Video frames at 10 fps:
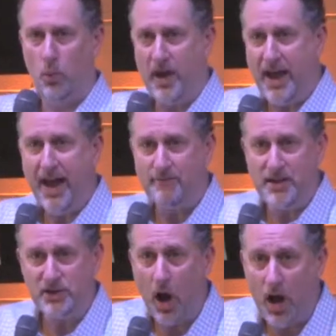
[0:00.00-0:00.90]
We have
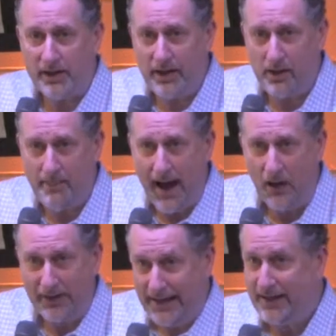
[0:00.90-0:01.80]
been talking
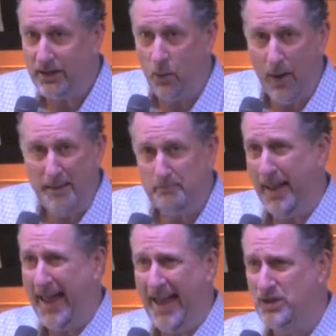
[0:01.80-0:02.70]
about getting a web
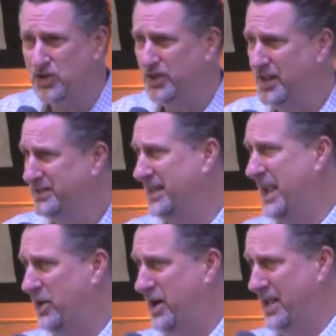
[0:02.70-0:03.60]
page since the
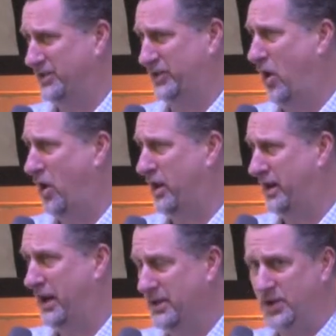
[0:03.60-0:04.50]
internet
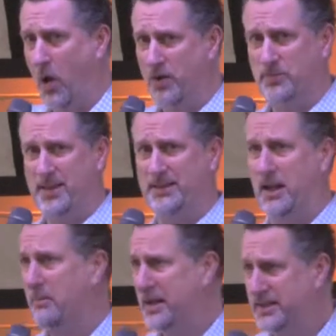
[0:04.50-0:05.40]
started, and it's always been
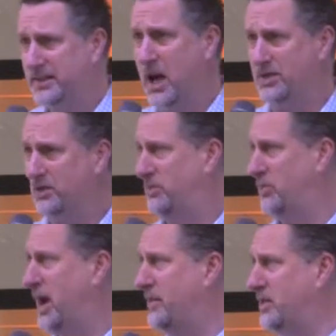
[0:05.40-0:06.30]
somebody's cousin or
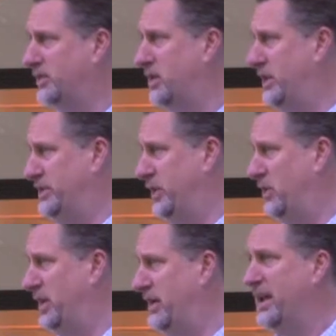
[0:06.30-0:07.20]
brother is going to
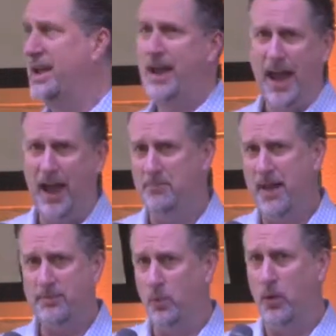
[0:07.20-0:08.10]
do it, and
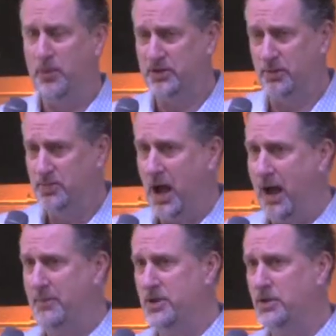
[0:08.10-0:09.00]
maybe we'll put some
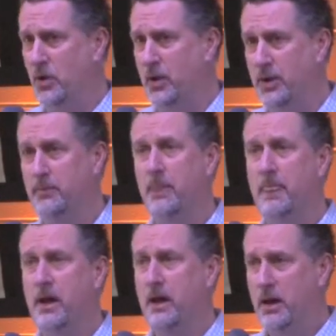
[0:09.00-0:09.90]
time into it.
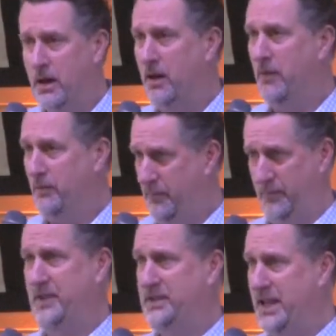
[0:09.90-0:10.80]

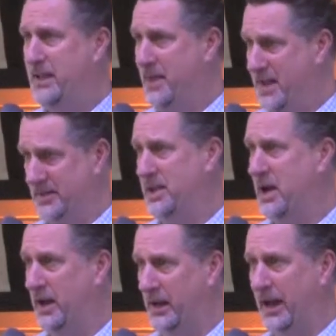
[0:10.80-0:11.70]
The team has
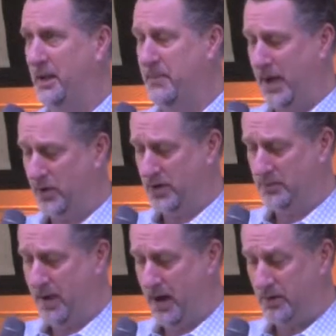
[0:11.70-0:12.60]
done it, led by
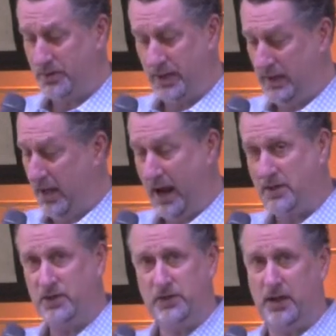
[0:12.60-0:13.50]
Chris Myers, and I
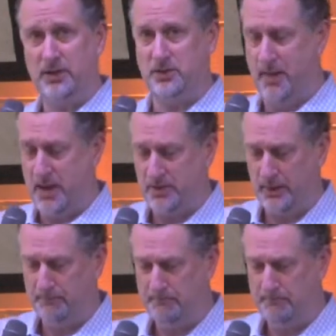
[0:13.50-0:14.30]
just think it's amazing.